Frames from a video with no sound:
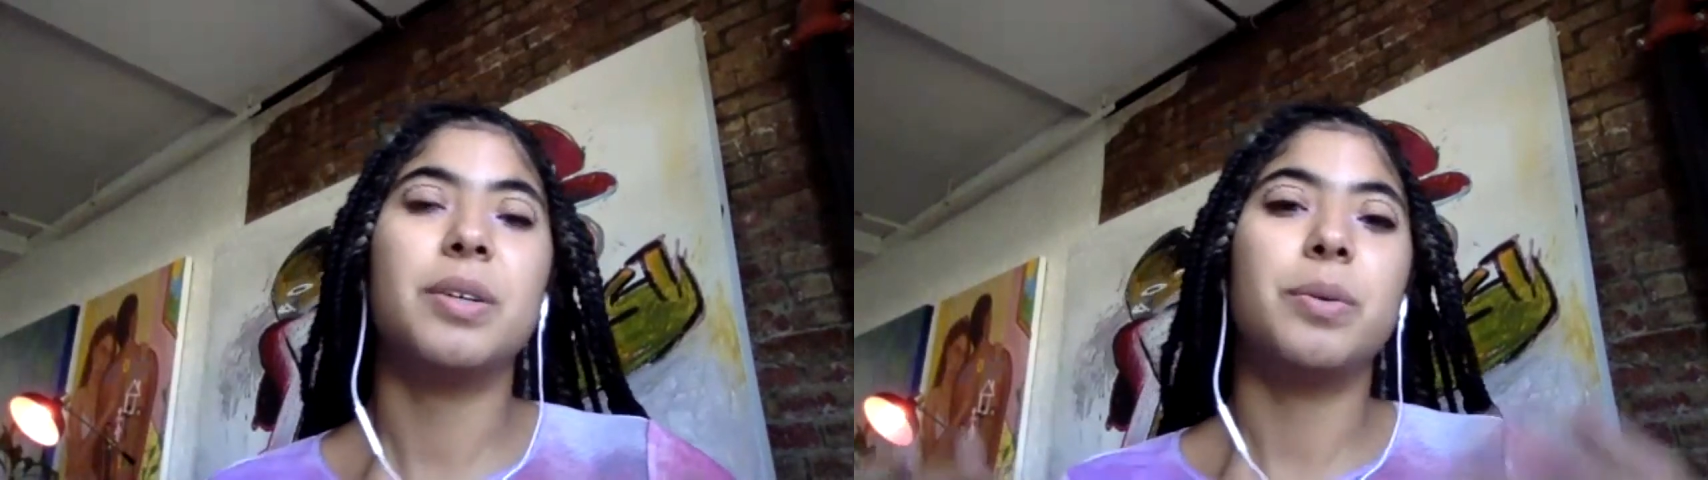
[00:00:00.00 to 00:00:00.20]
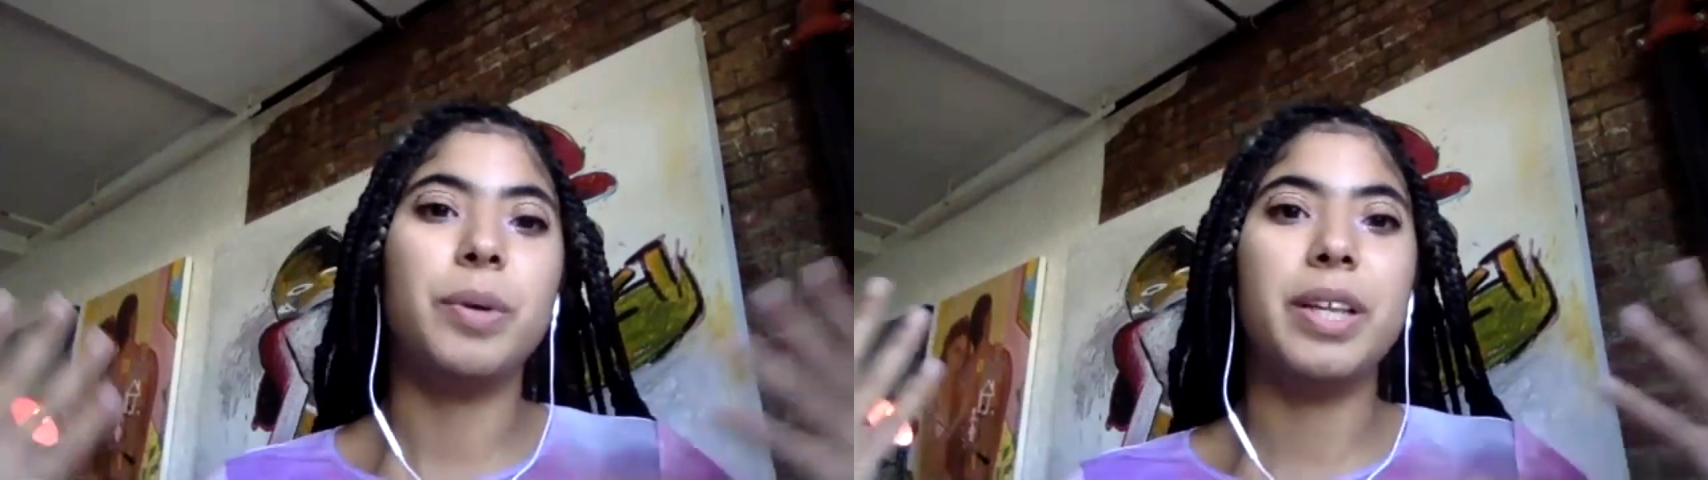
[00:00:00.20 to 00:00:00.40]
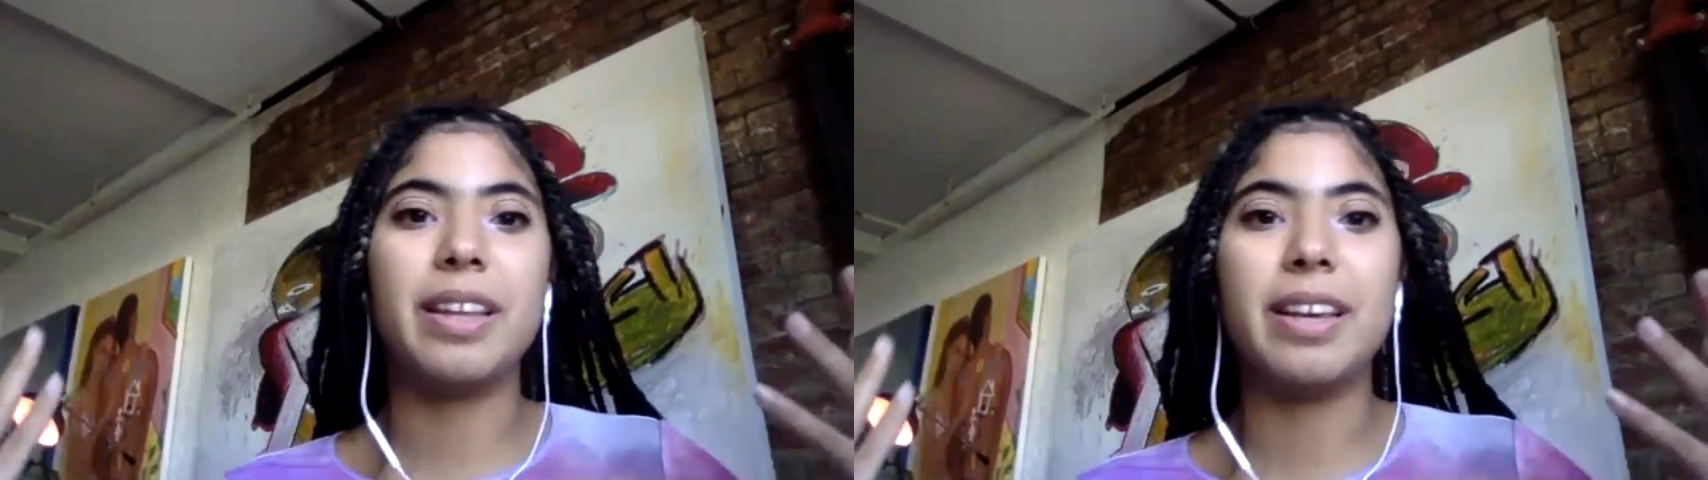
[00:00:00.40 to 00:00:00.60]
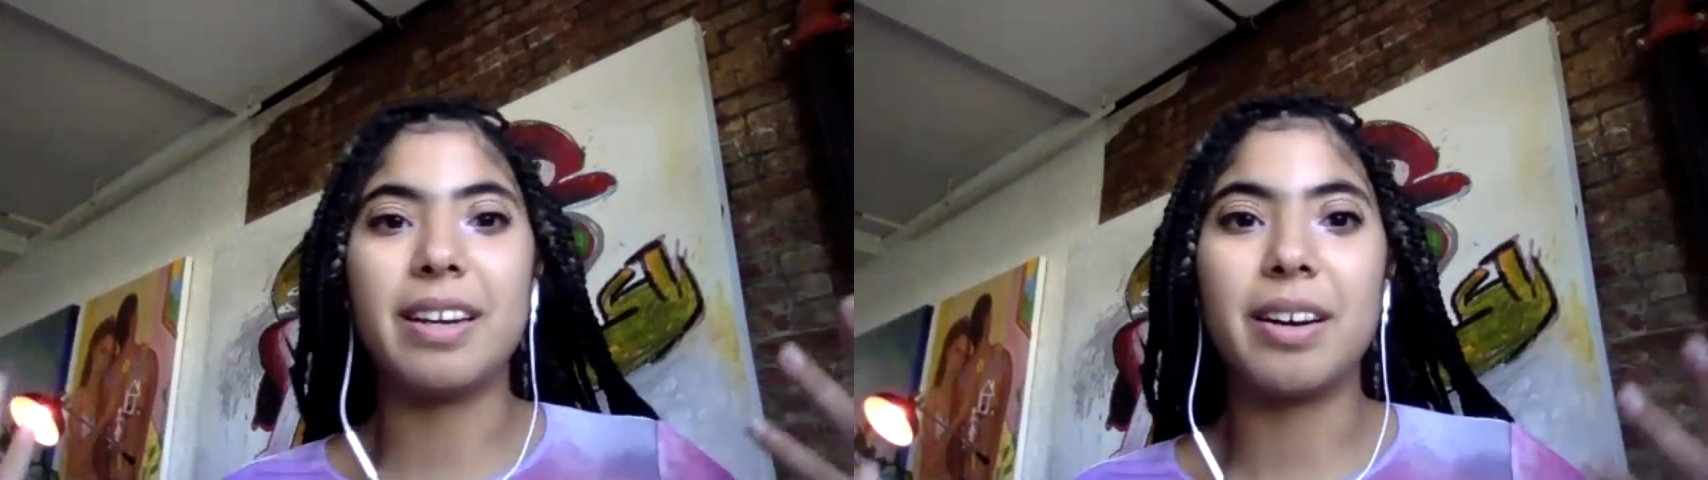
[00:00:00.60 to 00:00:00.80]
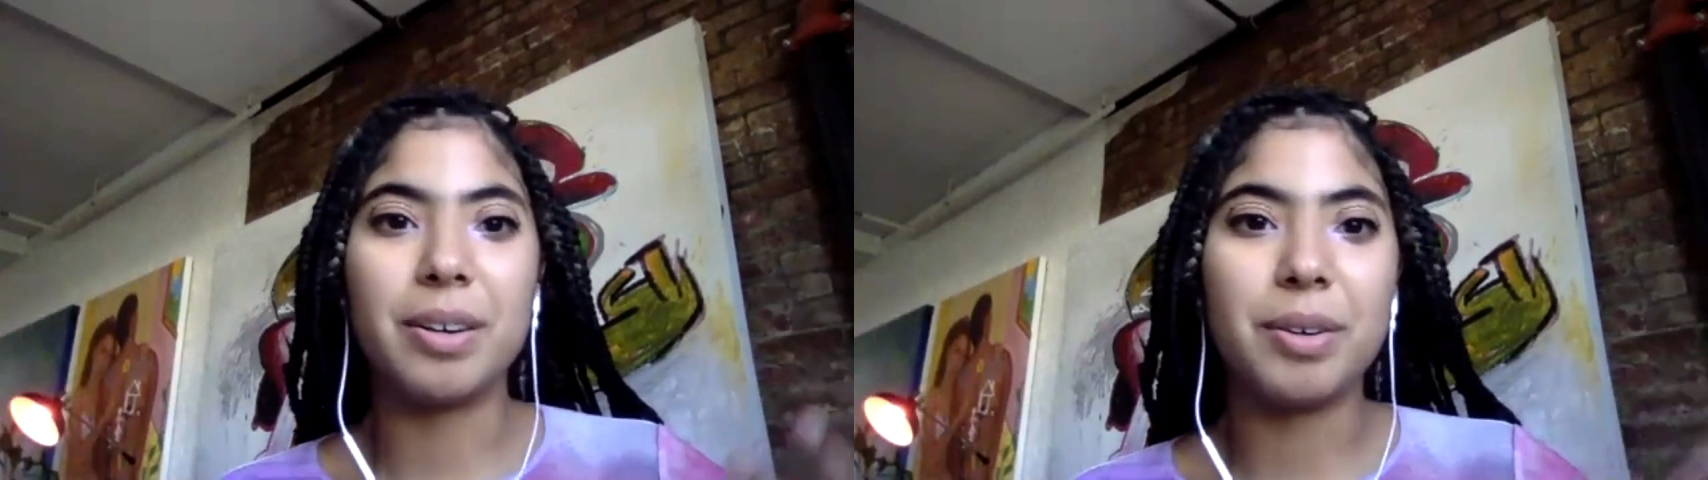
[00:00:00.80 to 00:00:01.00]
we think
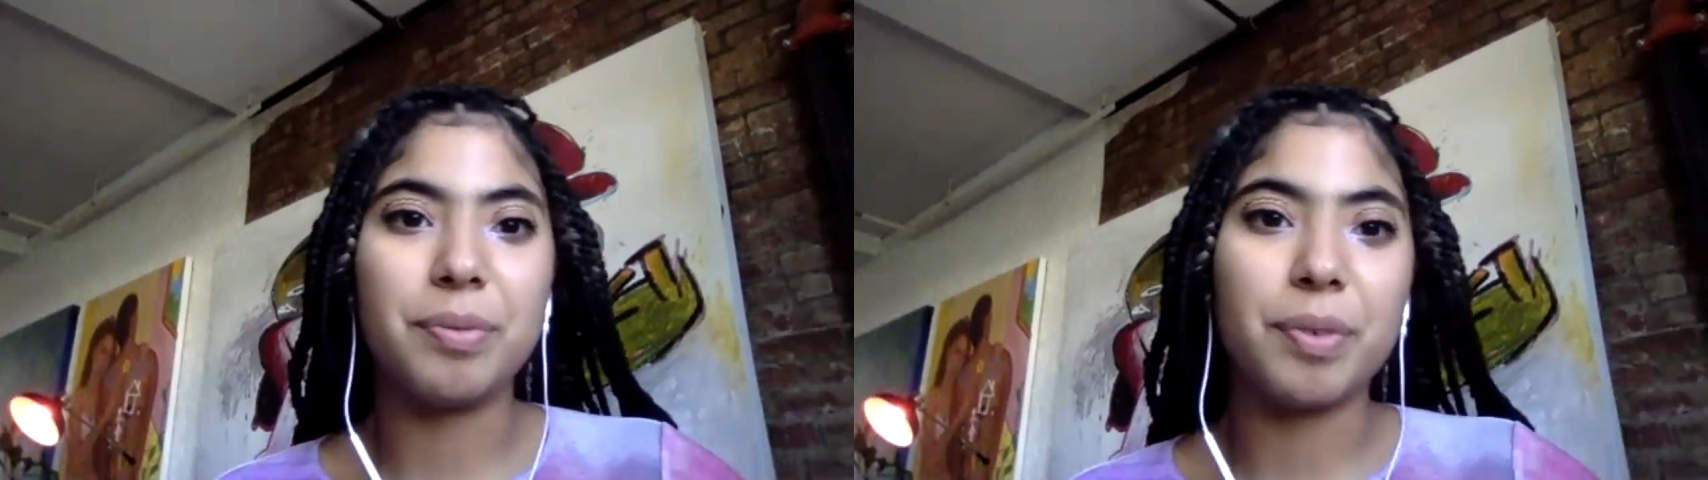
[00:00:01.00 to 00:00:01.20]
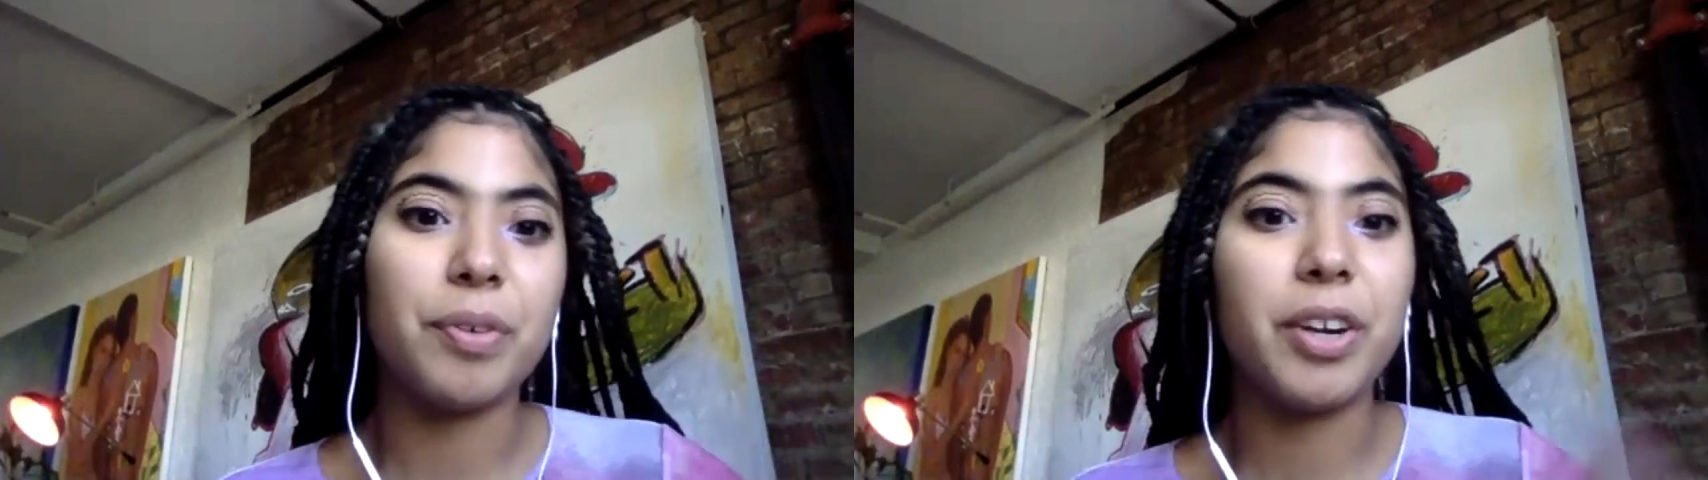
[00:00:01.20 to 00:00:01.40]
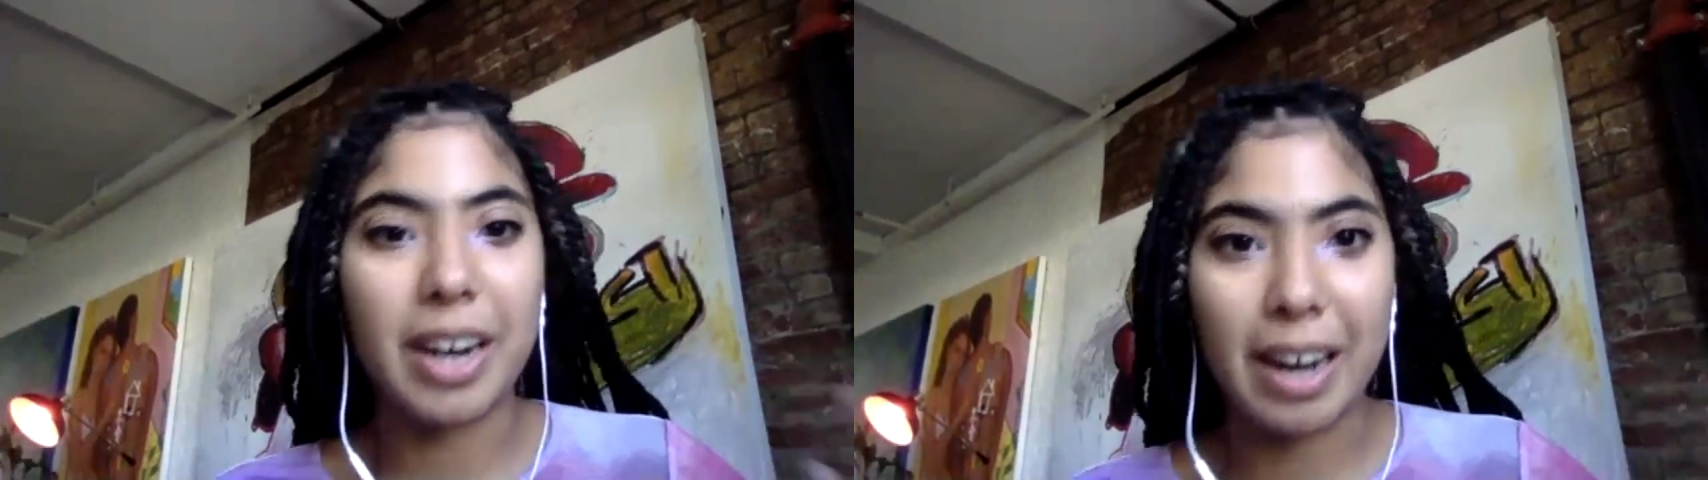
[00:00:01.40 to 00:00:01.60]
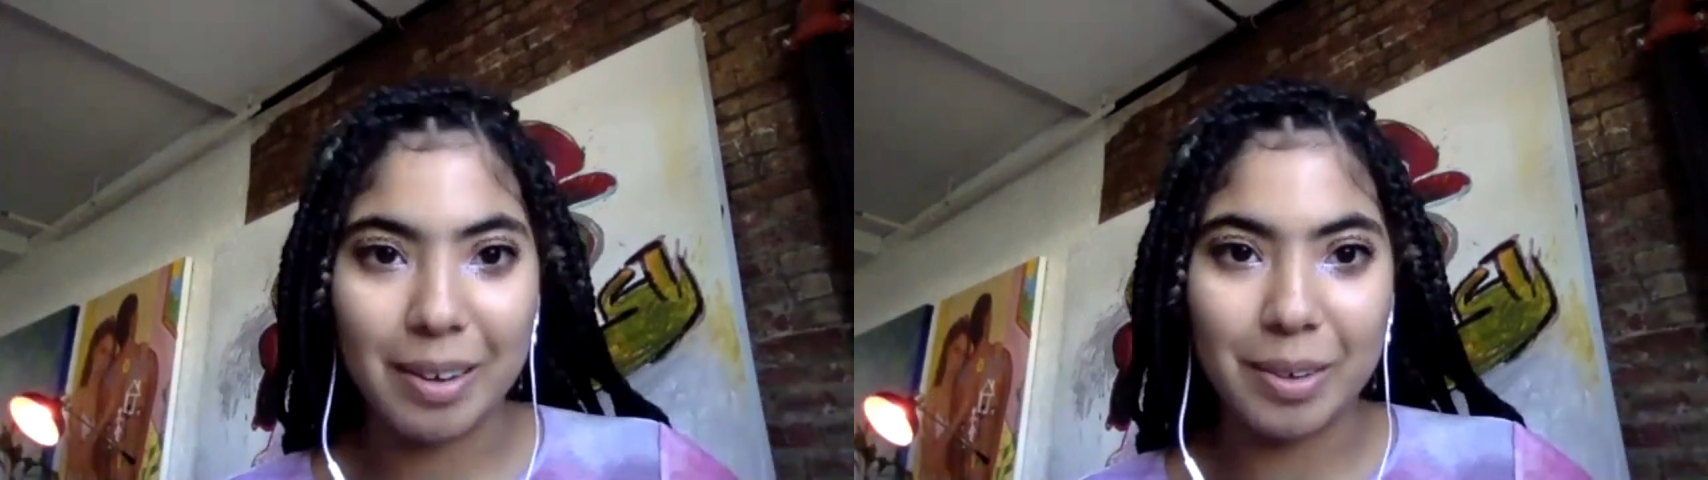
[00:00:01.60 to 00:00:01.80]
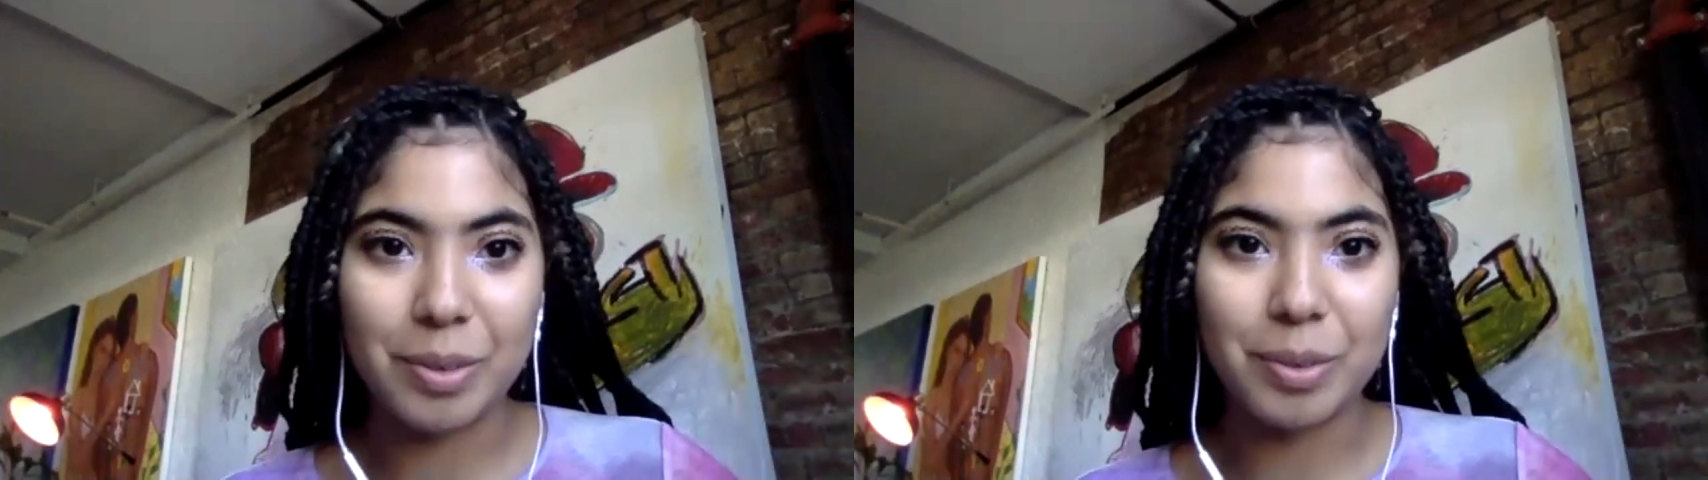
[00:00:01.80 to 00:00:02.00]
of Frida
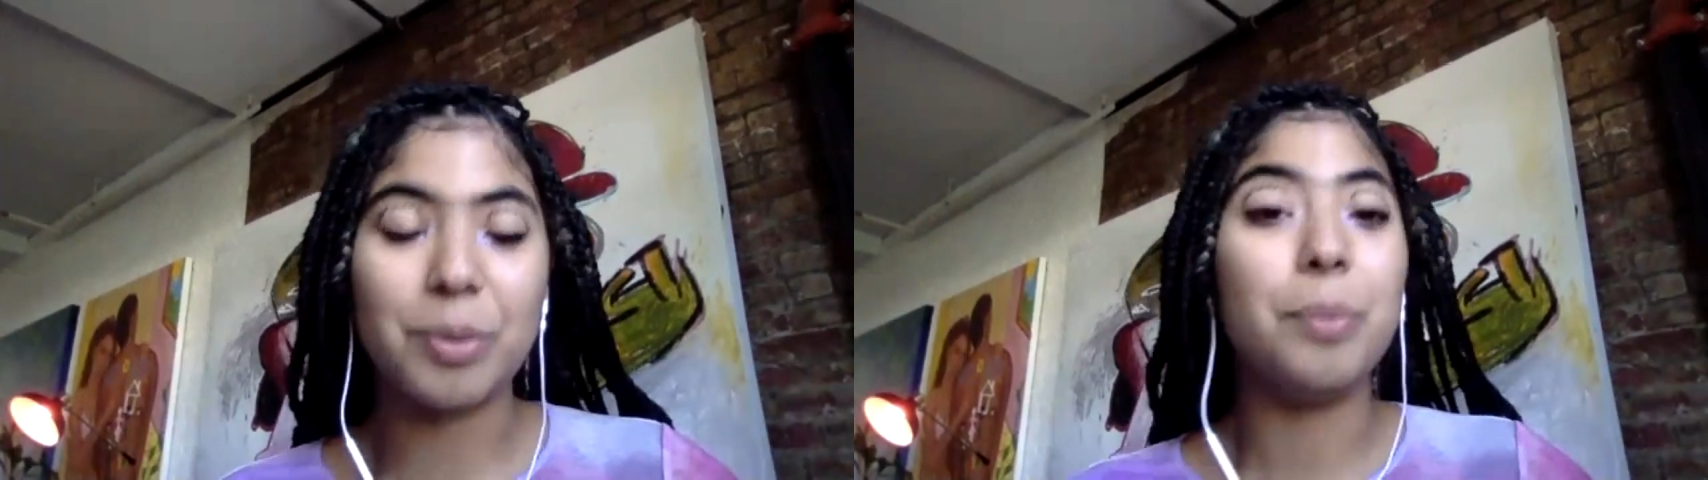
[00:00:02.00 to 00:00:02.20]
Kahlo.